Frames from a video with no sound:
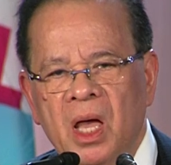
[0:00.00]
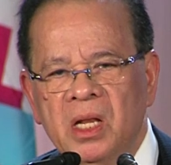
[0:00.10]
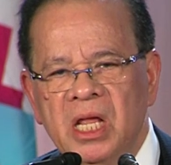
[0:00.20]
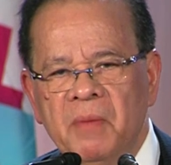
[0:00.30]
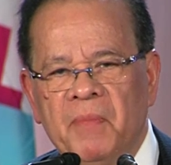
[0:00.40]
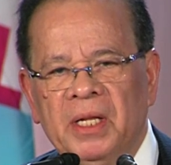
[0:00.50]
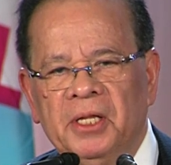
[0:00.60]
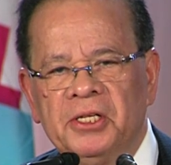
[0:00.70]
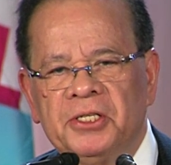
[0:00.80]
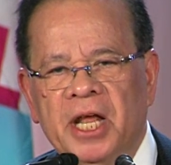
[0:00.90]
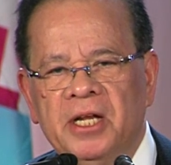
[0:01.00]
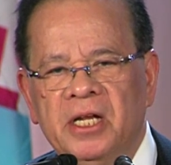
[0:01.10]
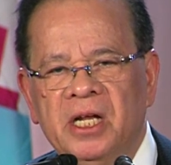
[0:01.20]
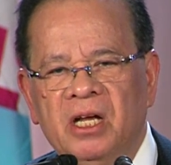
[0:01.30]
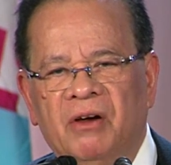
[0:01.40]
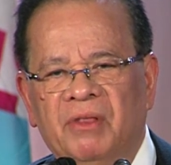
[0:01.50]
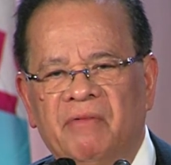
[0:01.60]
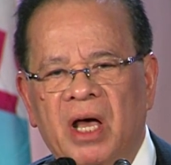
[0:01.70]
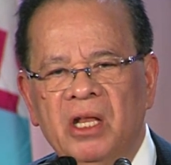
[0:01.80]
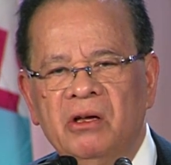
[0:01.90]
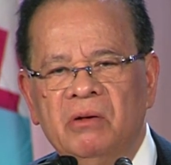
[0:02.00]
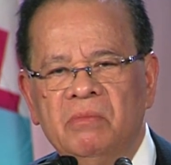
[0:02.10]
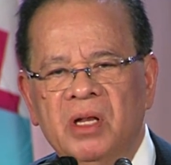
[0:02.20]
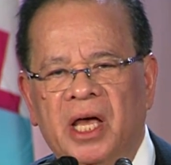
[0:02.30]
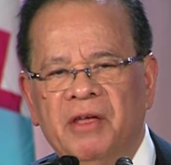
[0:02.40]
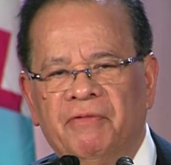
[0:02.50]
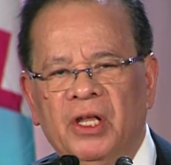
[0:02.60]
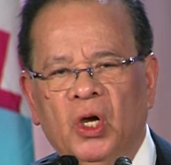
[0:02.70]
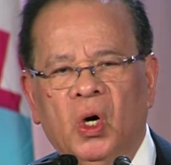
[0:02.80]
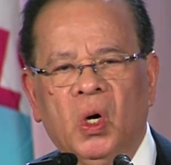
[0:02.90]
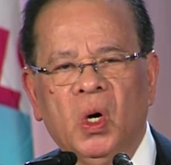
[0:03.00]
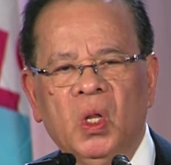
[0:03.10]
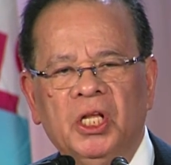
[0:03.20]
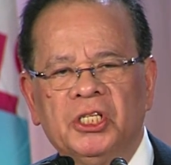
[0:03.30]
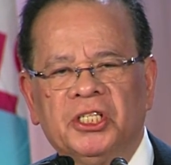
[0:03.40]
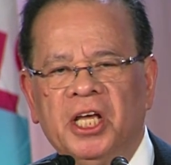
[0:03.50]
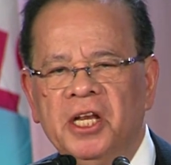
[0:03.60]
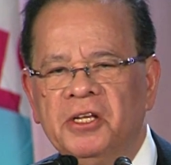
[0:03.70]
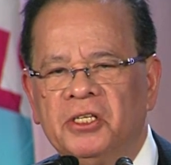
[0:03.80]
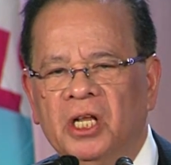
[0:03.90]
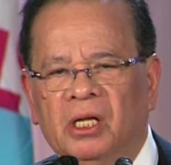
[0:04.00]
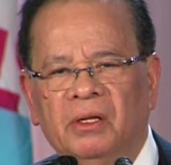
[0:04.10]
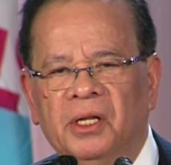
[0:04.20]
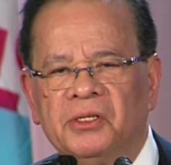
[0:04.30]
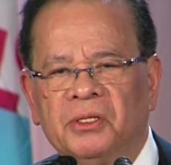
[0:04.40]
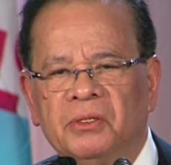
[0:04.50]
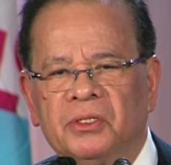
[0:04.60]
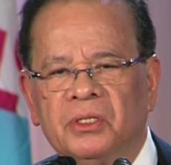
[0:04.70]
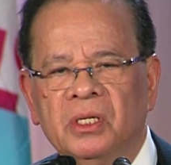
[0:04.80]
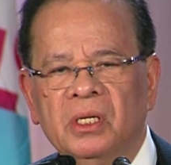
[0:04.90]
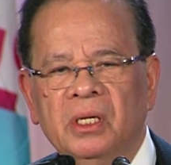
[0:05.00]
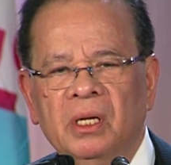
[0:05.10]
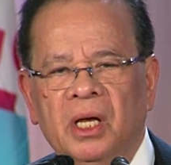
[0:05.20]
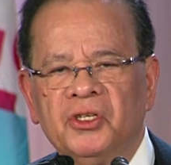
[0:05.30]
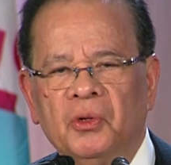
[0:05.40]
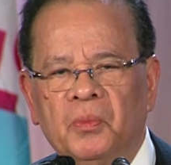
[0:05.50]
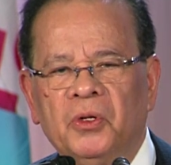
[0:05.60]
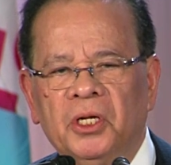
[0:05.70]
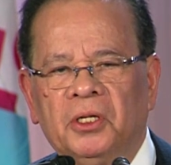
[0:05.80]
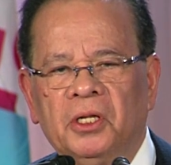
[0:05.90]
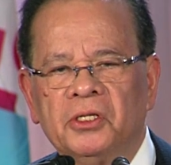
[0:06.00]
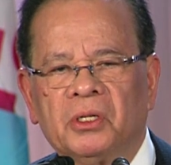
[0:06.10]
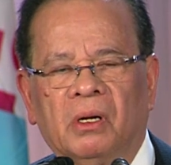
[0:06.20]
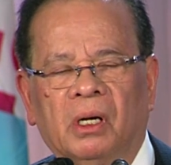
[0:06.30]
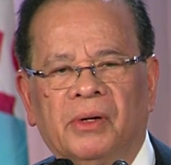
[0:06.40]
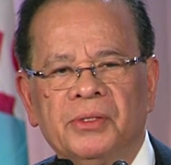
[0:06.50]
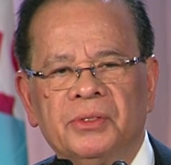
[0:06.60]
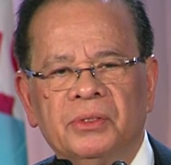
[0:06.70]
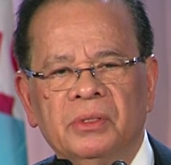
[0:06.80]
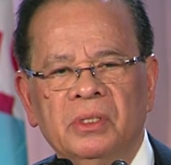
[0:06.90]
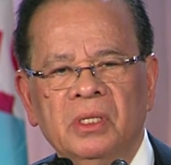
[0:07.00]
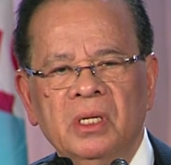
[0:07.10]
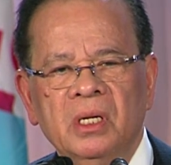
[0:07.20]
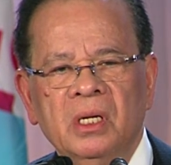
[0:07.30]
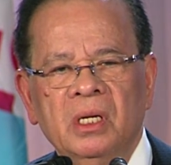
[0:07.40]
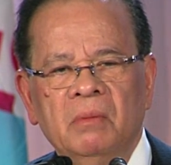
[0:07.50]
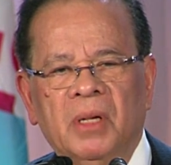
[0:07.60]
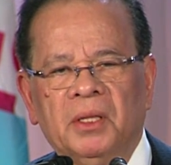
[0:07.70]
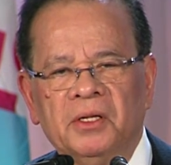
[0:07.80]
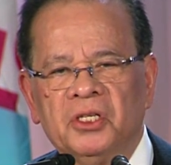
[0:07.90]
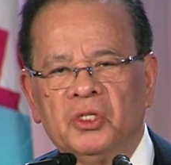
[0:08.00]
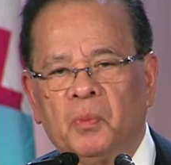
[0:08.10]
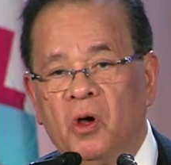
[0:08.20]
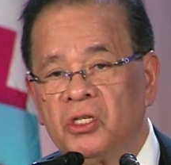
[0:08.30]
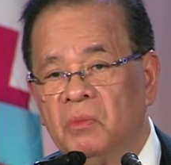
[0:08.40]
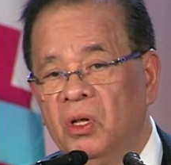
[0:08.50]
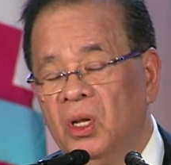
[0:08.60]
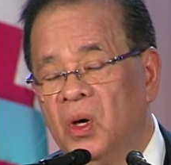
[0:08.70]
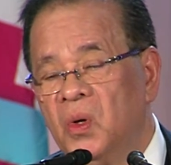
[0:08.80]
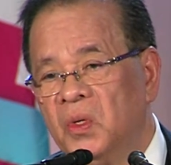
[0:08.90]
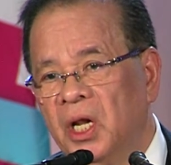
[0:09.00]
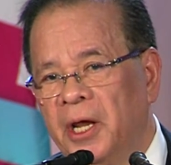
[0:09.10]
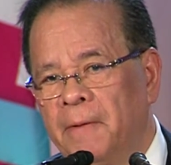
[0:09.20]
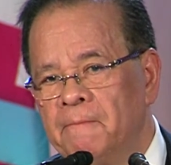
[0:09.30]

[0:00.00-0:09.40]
a deep understanding of the value of life in all its stages and conditions, as you put it in this Congress. But this is possible only